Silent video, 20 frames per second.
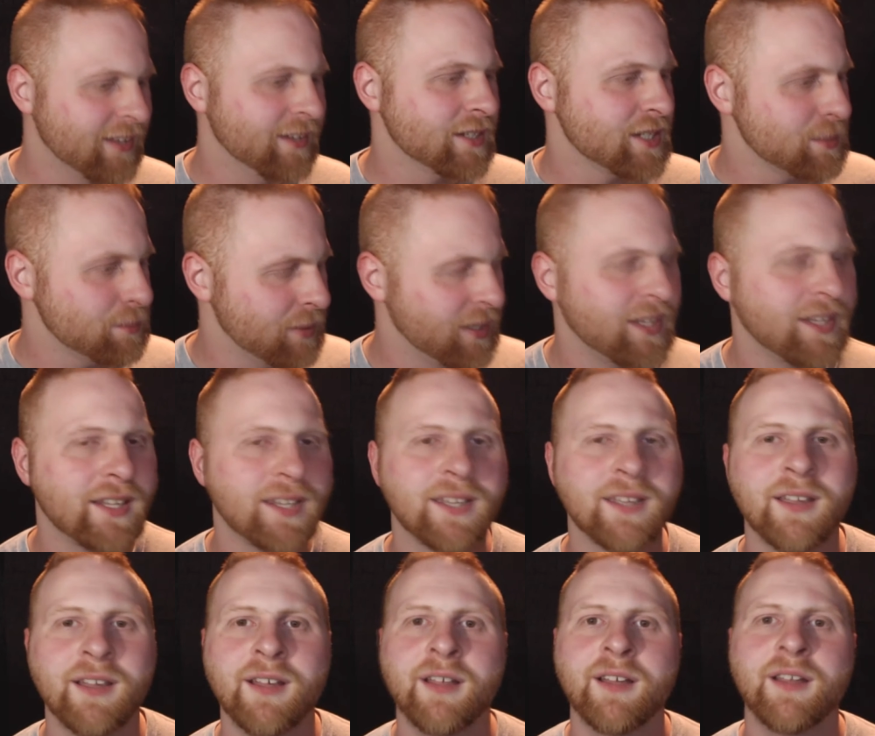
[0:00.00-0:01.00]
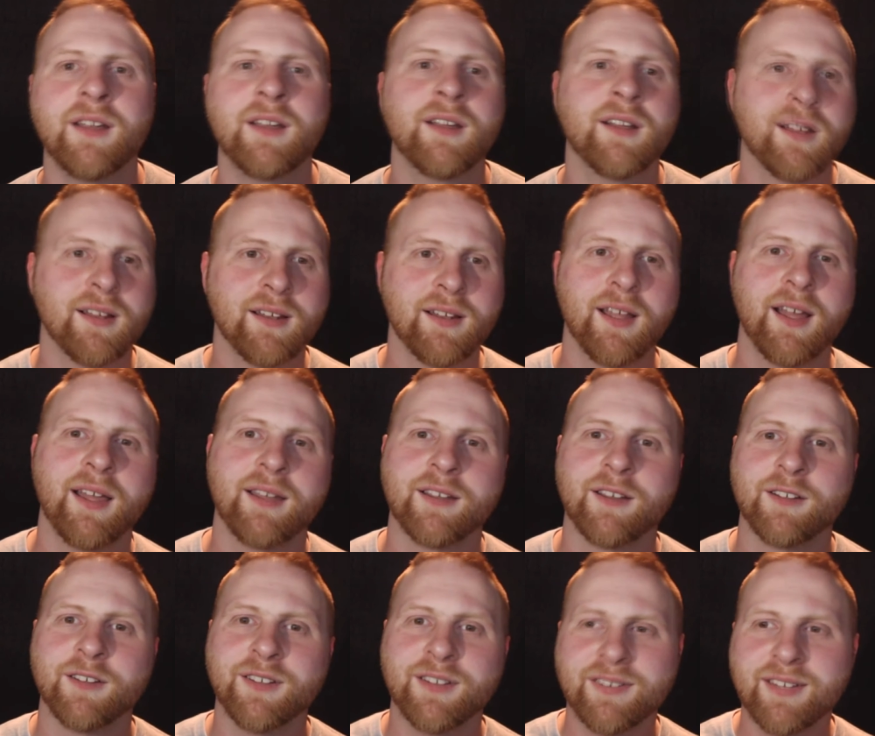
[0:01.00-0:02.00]
kind of speak
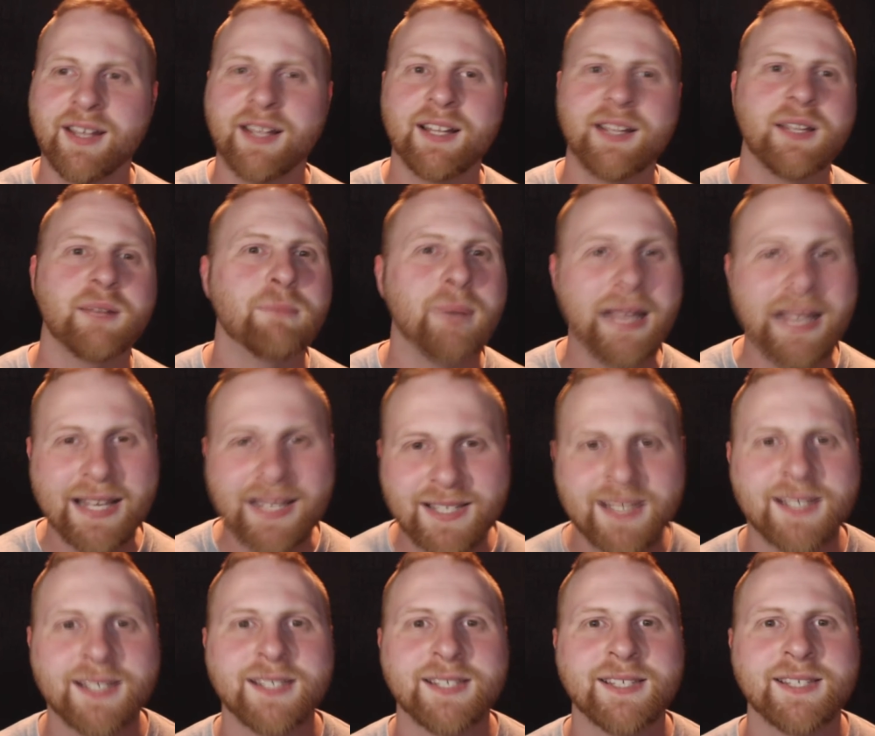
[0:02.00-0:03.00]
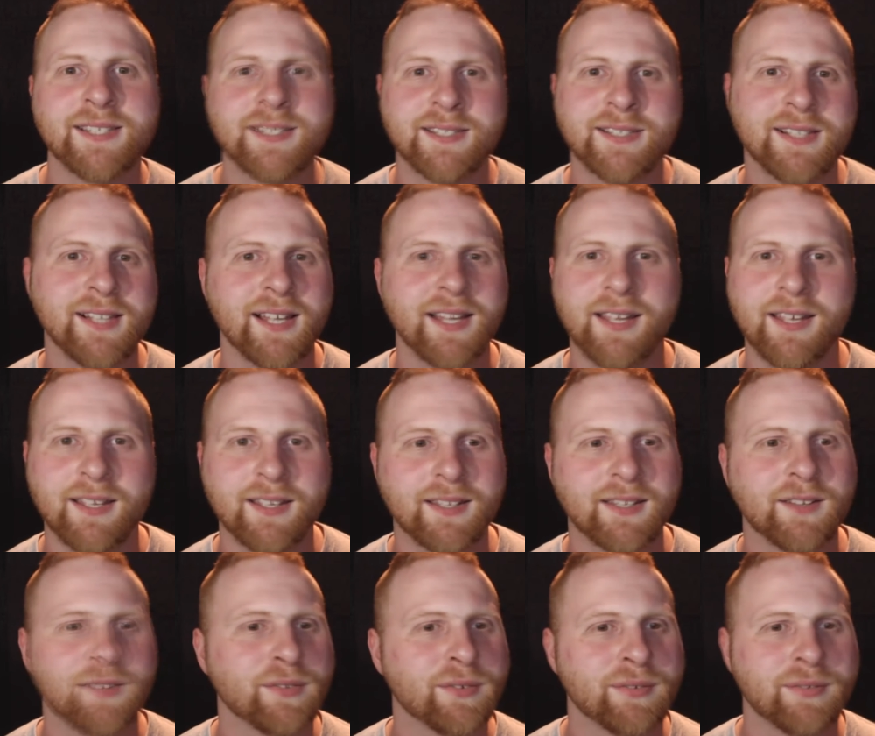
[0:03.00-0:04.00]
like on a daily basis,
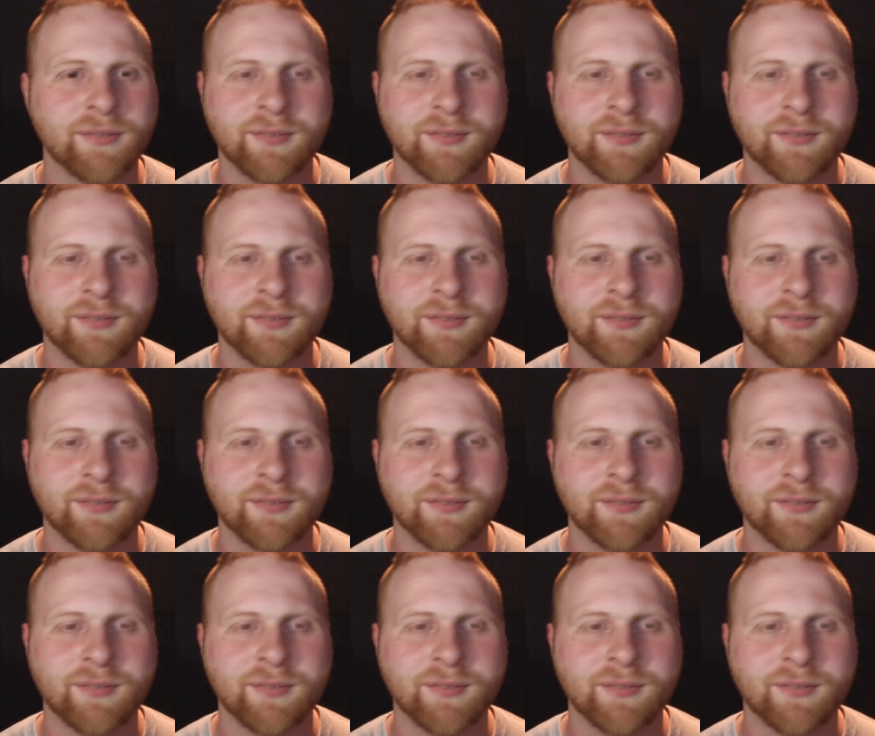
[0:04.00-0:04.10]
like